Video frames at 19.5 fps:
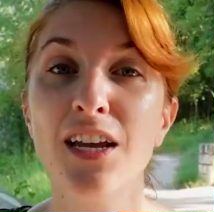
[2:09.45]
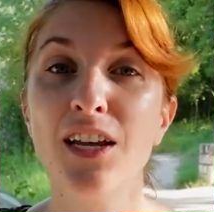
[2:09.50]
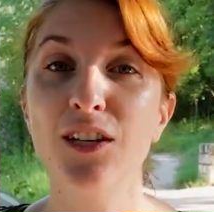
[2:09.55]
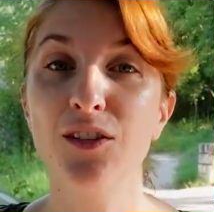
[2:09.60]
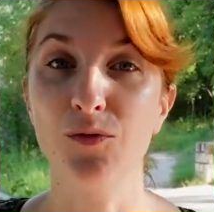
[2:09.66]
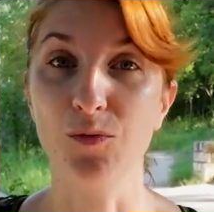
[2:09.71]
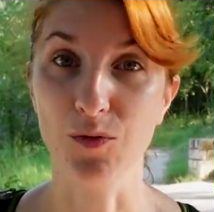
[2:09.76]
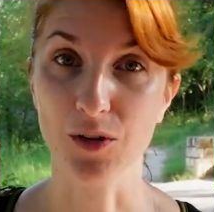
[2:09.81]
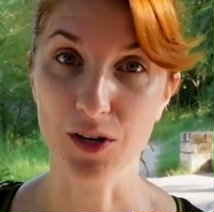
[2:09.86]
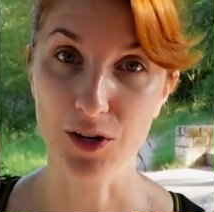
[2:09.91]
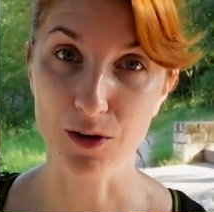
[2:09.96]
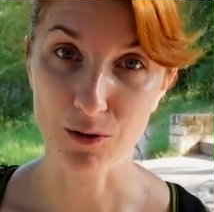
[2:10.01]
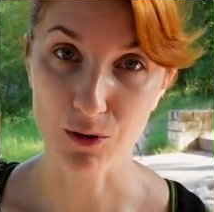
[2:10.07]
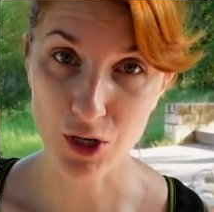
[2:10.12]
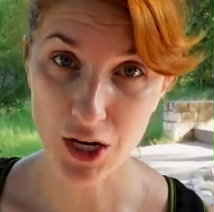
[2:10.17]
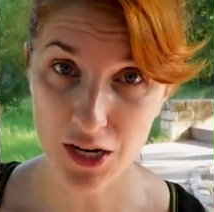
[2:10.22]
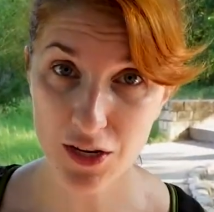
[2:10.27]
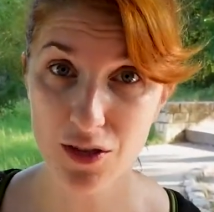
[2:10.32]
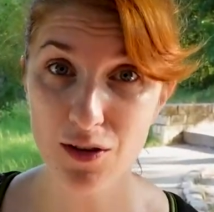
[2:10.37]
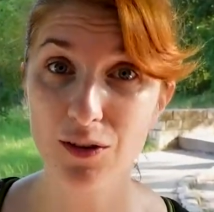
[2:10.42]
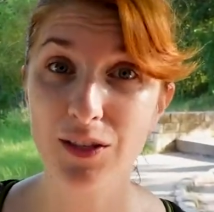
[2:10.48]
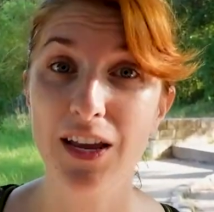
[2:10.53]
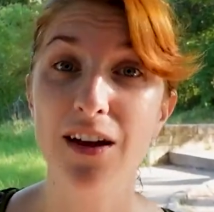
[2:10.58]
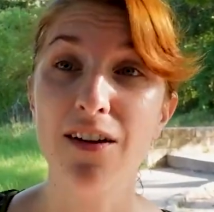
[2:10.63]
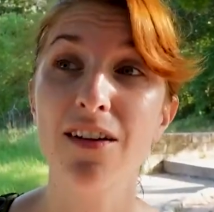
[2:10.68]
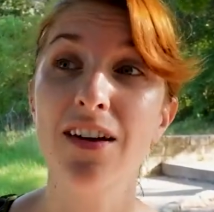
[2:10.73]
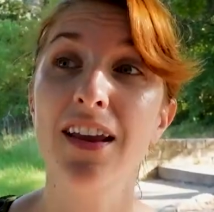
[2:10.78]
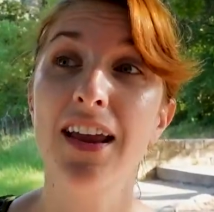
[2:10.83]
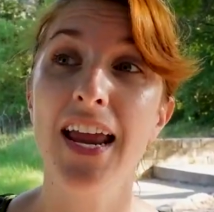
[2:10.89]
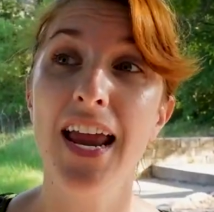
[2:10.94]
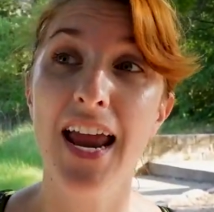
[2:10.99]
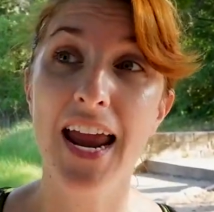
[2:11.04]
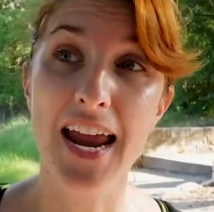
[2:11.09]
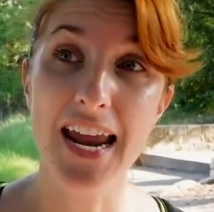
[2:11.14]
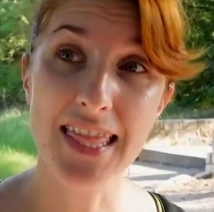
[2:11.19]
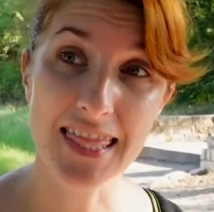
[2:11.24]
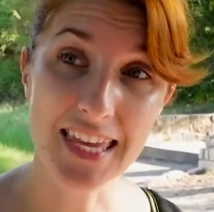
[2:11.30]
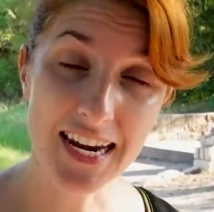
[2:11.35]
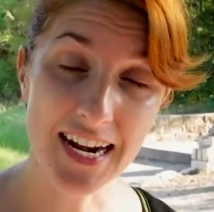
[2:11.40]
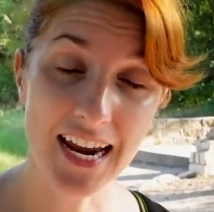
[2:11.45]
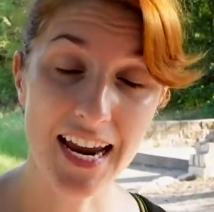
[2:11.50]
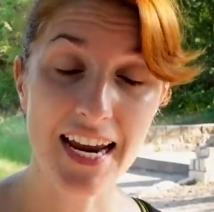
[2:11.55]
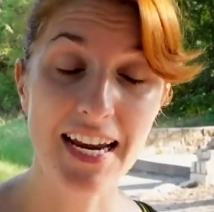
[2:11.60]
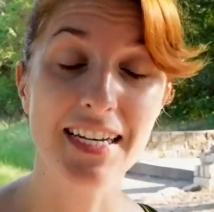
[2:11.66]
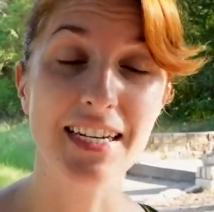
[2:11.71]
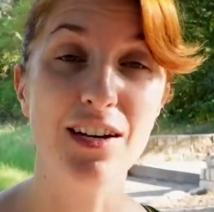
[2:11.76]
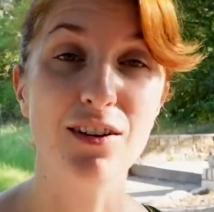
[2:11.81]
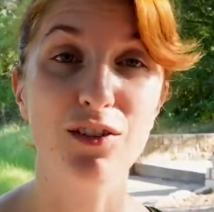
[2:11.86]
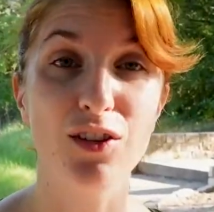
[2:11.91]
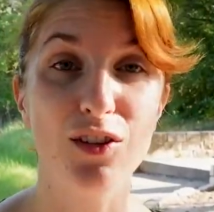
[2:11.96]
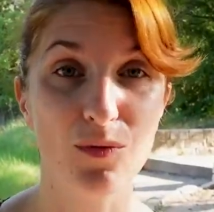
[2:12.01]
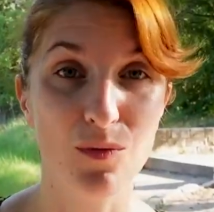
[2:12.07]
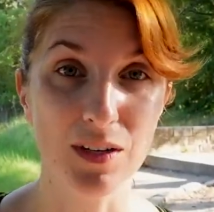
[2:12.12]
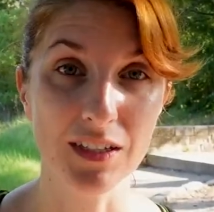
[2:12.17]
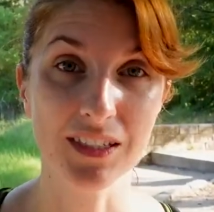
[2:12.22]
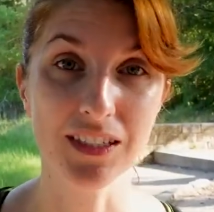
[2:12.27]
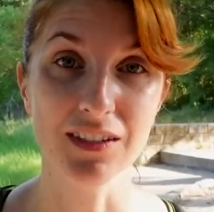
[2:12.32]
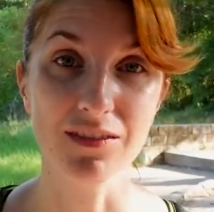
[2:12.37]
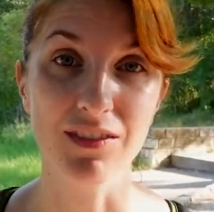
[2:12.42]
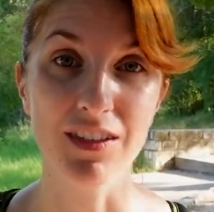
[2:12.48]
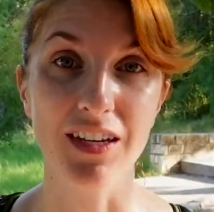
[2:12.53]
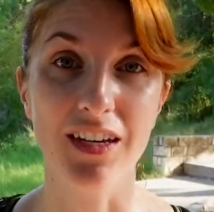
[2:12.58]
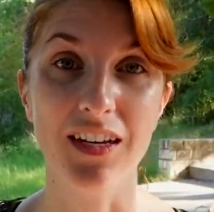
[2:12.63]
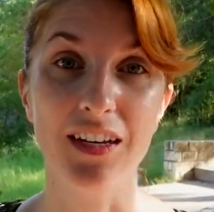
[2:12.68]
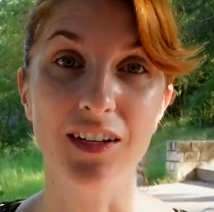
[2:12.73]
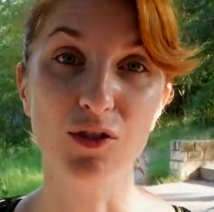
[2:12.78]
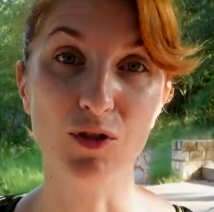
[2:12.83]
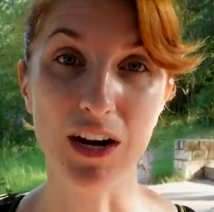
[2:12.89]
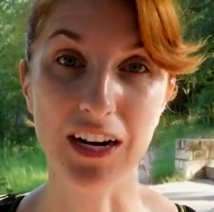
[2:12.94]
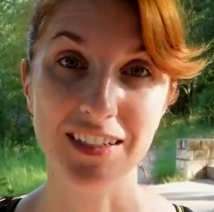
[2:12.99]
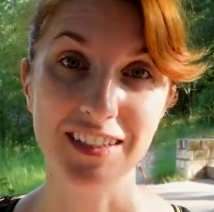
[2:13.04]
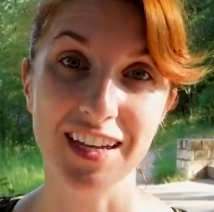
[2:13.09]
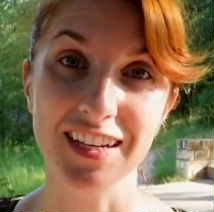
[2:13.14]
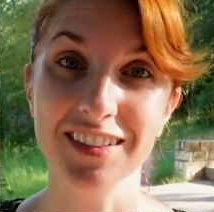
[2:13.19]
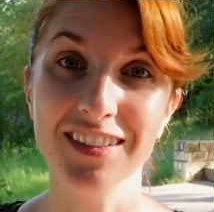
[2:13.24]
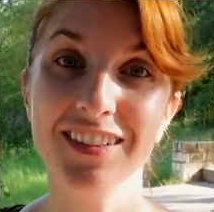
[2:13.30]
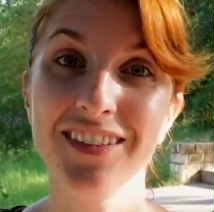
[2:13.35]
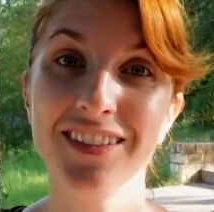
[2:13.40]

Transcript: So we're gonna go check those out and then hike down to the rest of the track sites.